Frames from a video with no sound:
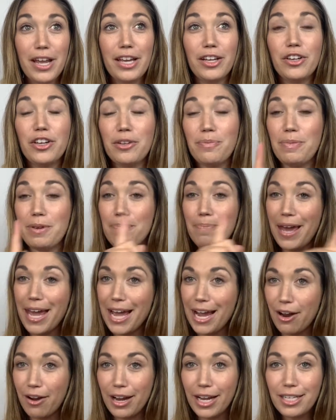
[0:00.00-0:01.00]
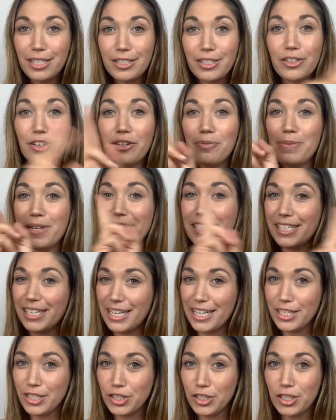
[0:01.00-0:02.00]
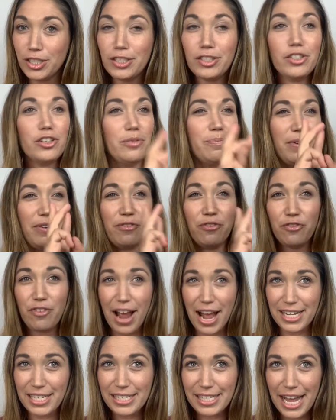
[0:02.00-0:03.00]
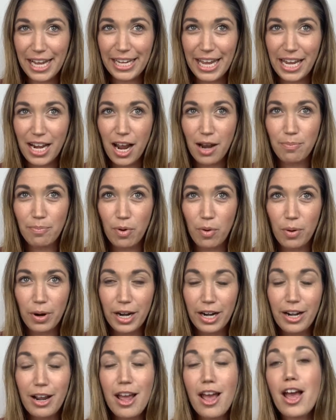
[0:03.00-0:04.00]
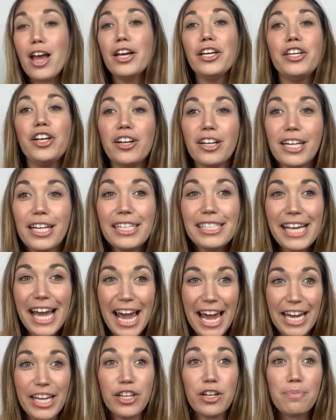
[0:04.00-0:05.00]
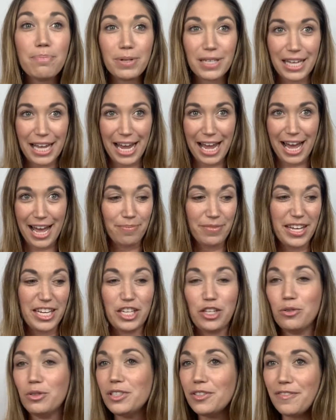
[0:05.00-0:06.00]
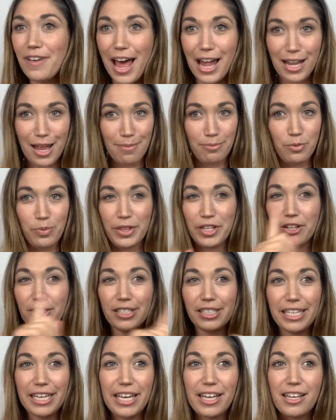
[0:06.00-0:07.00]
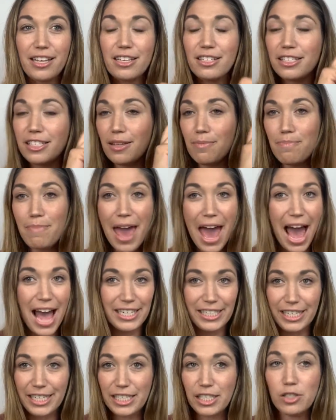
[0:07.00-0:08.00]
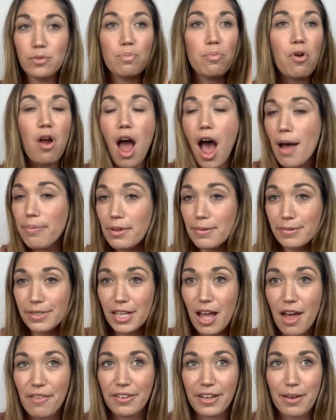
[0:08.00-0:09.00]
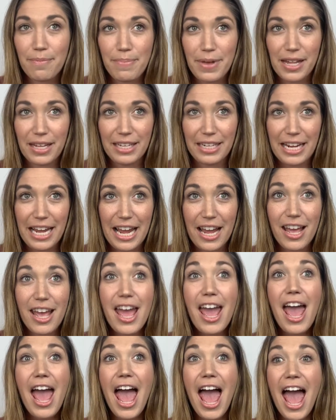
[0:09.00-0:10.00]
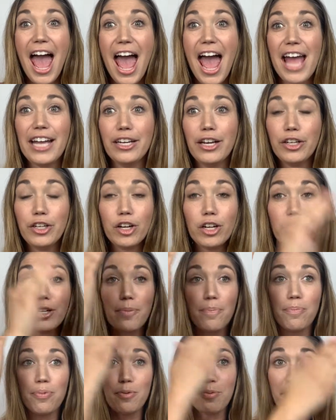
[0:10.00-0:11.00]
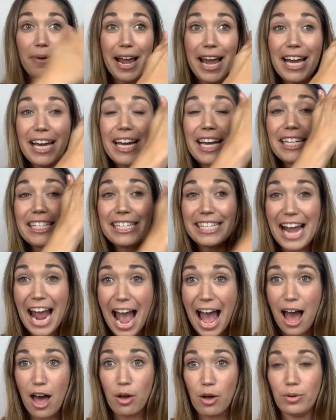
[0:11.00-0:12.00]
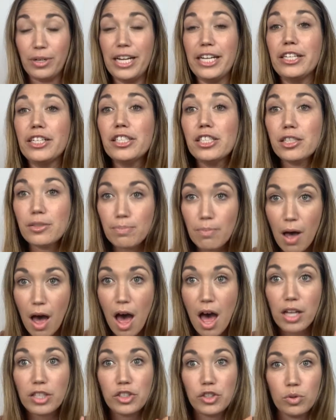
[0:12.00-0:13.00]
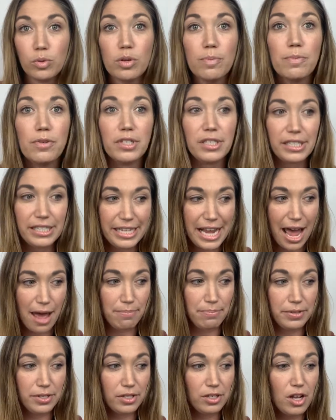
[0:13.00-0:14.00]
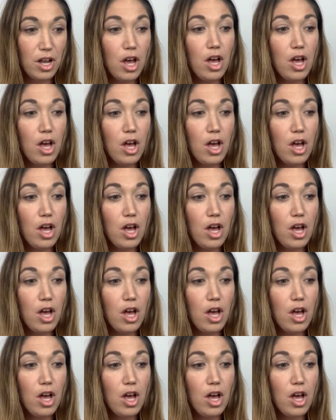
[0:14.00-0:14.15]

Could be parents, could be teachers, could be friends that get on board. You're gonna take your plan that you developed with your skills, passions, problem-solving ability, and you're gonna break it down into small, doable steps.